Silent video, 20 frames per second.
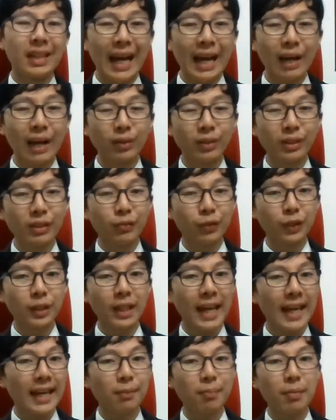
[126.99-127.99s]
I would give it
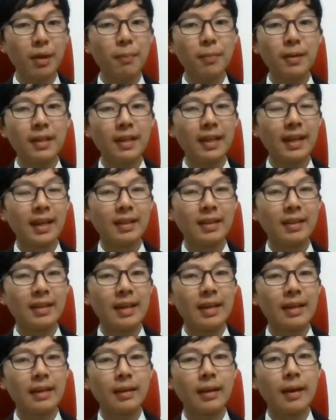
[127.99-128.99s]
like maybe like
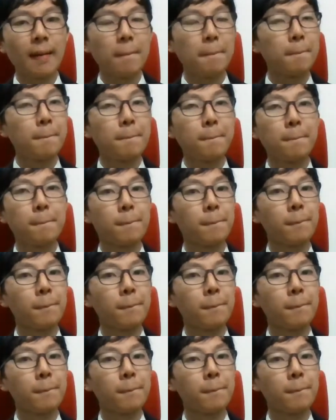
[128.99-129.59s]
a um,